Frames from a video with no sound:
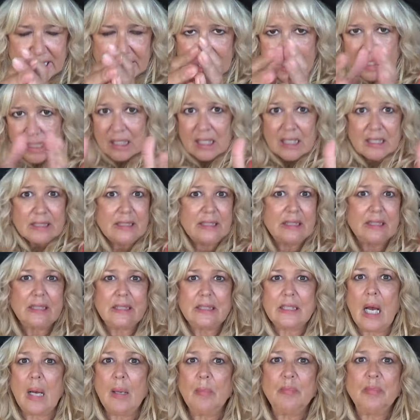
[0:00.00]
get
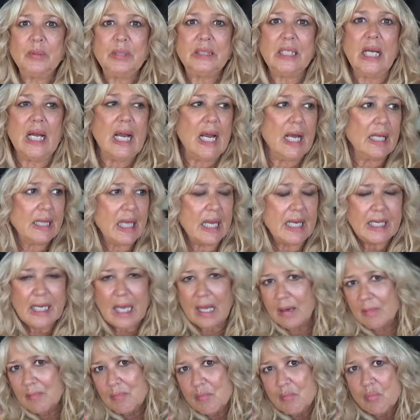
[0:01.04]
subs and they
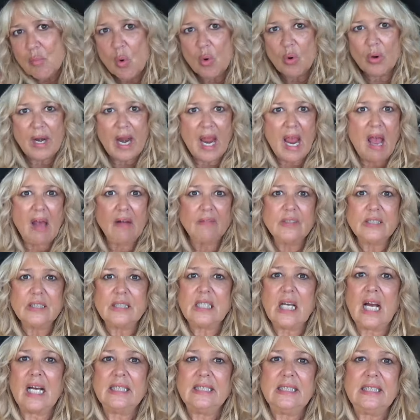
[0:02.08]
get more
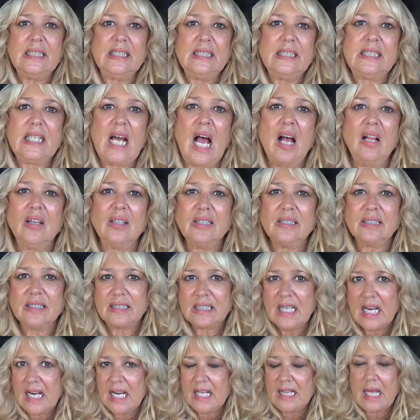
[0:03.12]
advertising dollars
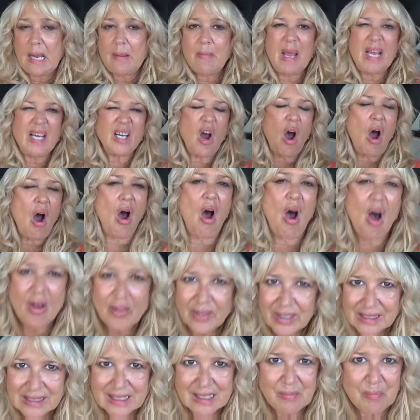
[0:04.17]
and they make all
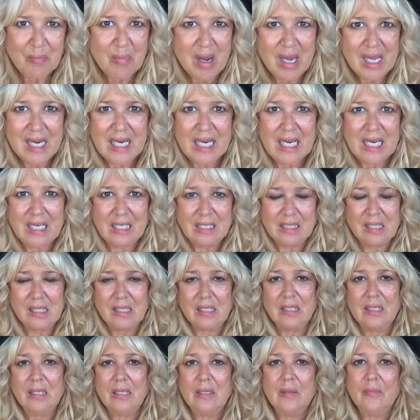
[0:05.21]
this money.
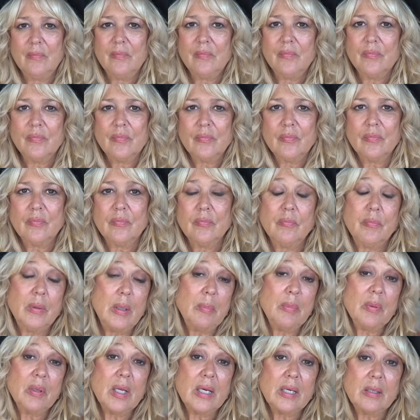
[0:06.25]

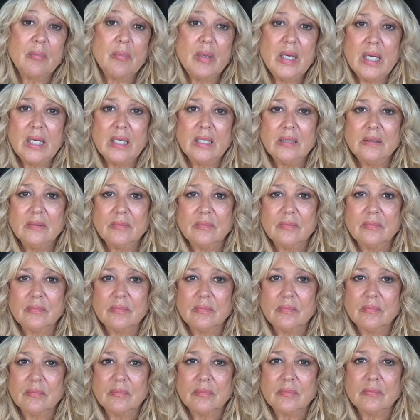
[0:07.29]
People like me,
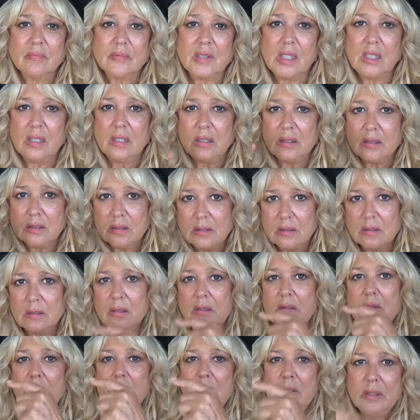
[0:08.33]

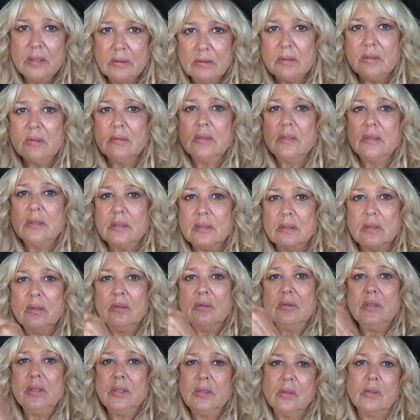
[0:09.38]
slowly growing,
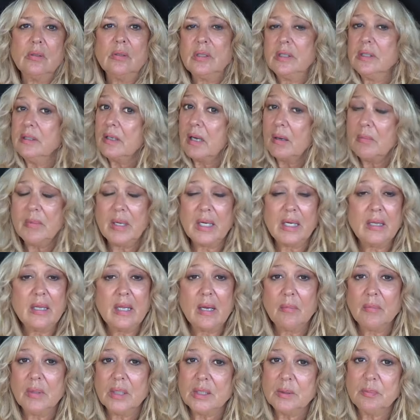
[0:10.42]
slowly growing, not making
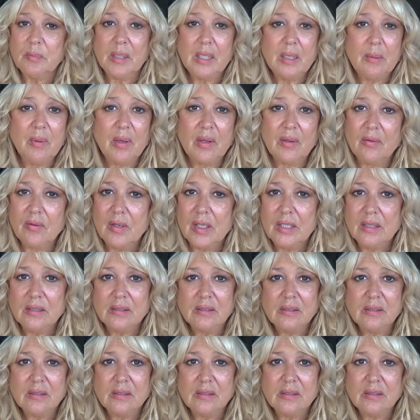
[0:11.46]
that much money, by the way.